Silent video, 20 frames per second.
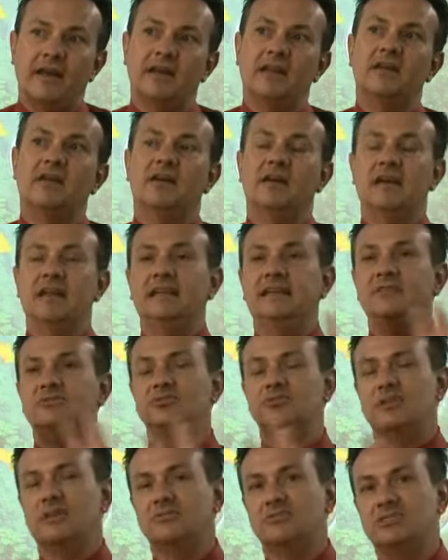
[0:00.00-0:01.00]
it. It
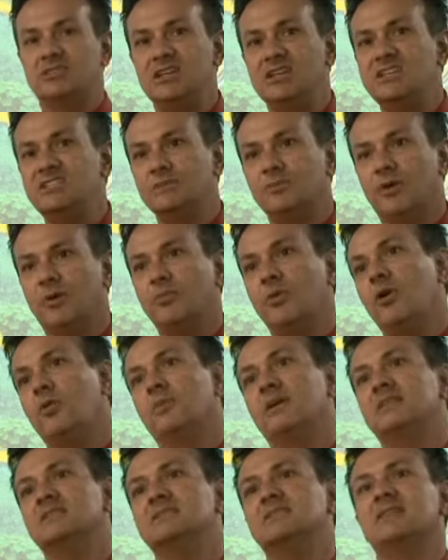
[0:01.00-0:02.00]
gives you those teachable
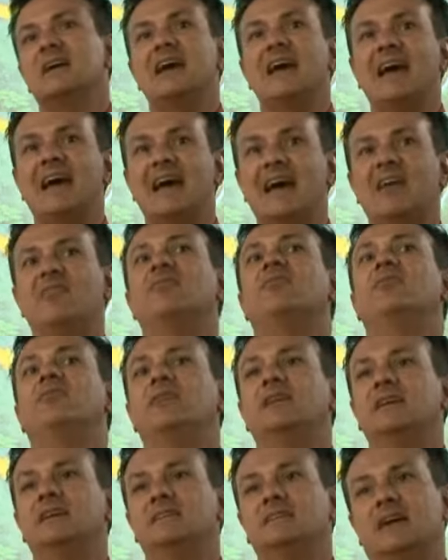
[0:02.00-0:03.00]
moments
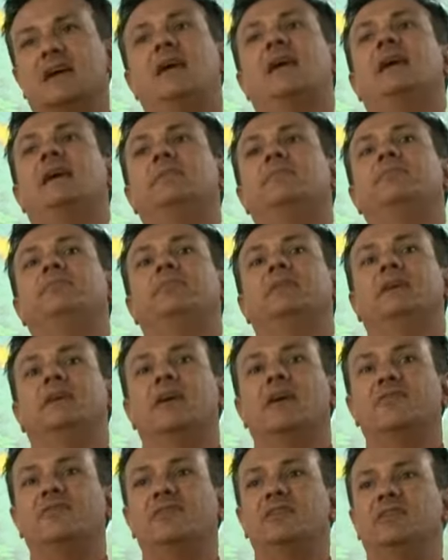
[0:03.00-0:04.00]
every time
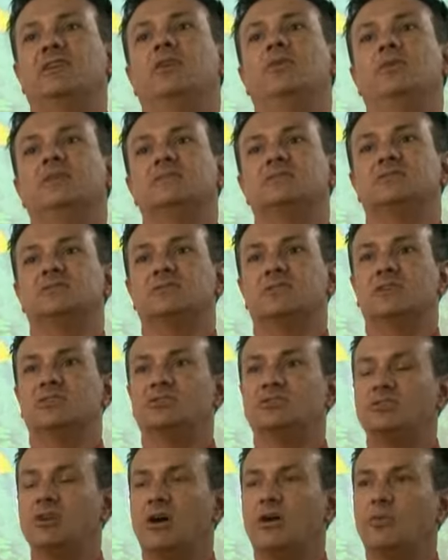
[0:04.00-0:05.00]
a video is
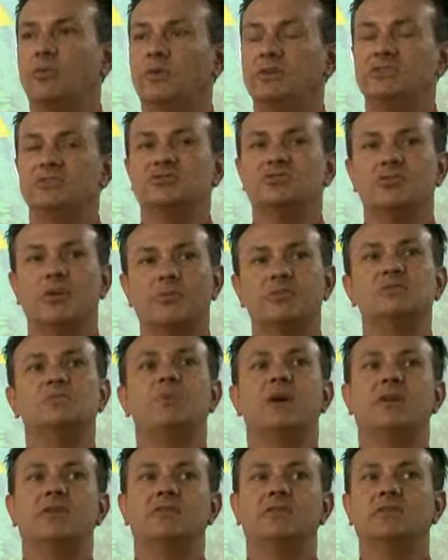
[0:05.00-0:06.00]
shown, which is so much
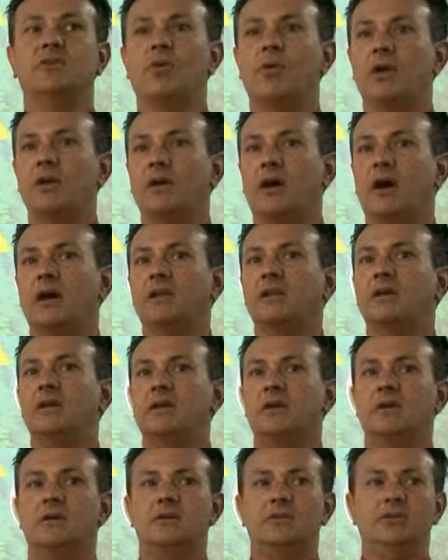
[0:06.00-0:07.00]
better than going on
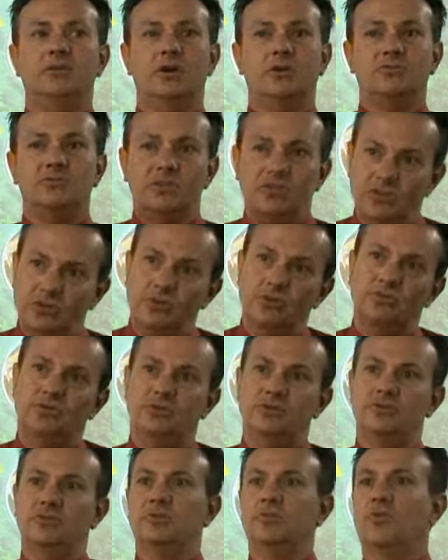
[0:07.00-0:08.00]
to
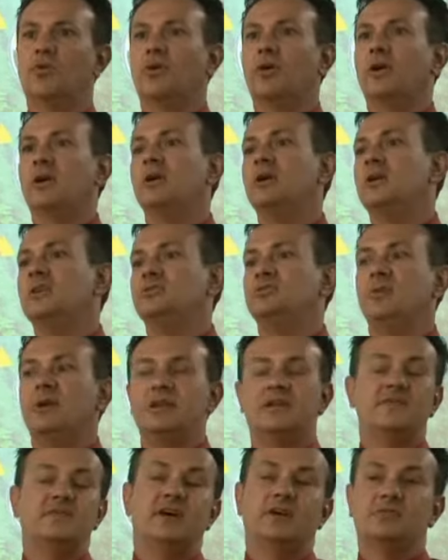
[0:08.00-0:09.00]
YouTube or to
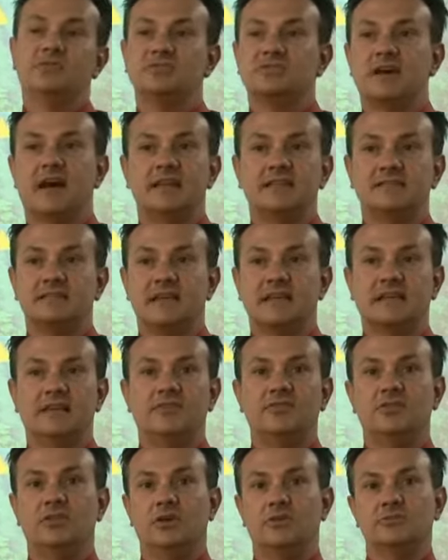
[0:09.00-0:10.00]
any of the other sites that
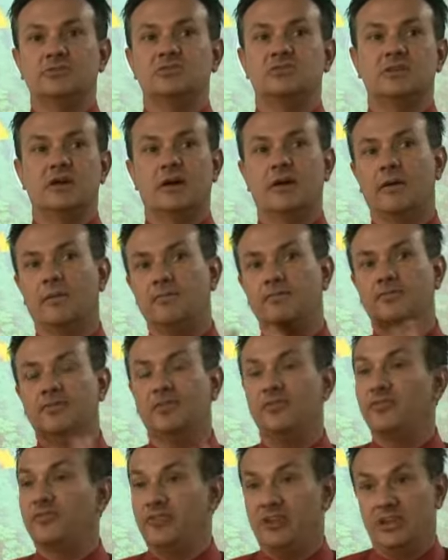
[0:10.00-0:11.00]
give you those
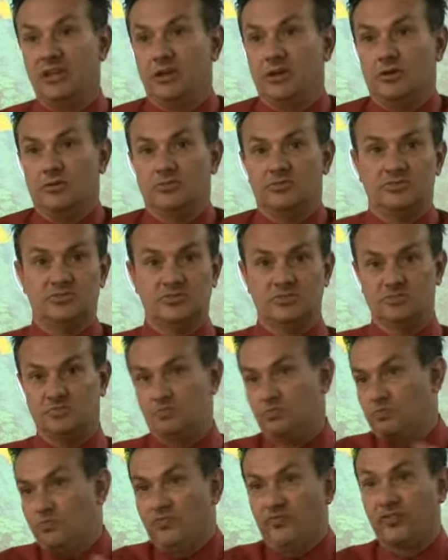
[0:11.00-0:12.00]
videos
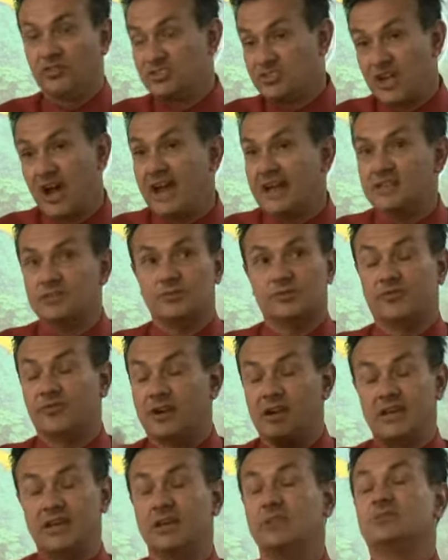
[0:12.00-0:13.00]
for science or
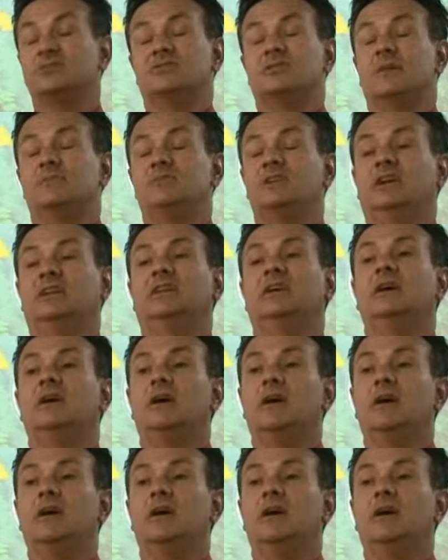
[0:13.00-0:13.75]
for any other subject.